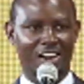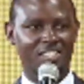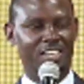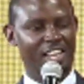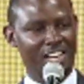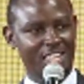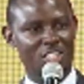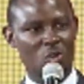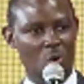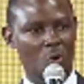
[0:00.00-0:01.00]
There is a
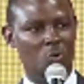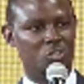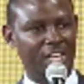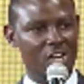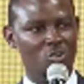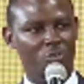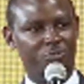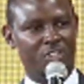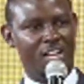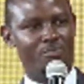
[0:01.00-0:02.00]
lady who signed
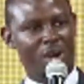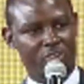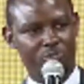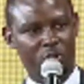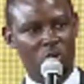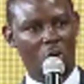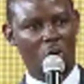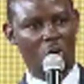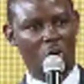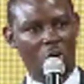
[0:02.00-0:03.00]
off their
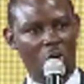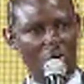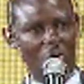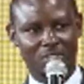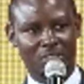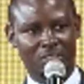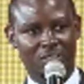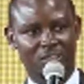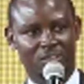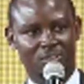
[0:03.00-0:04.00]
matrimonial home
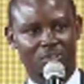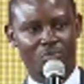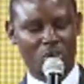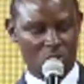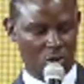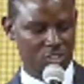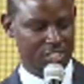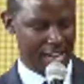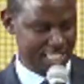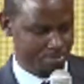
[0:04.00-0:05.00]

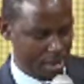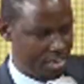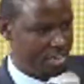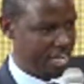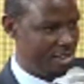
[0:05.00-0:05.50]
because the husband